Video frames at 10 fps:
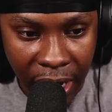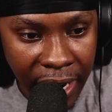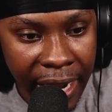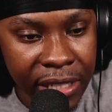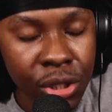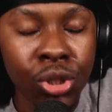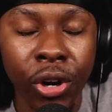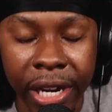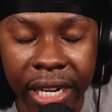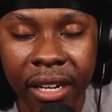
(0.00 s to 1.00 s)
and I
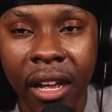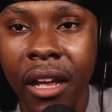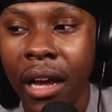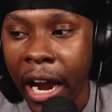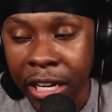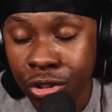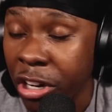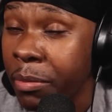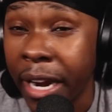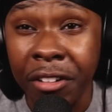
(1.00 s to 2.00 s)
enjoyed
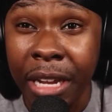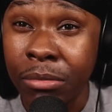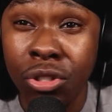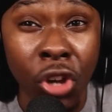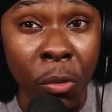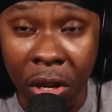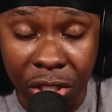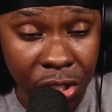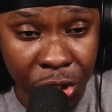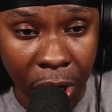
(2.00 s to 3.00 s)
playing those games so much as
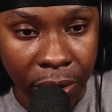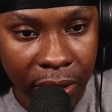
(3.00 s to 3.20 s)
a child.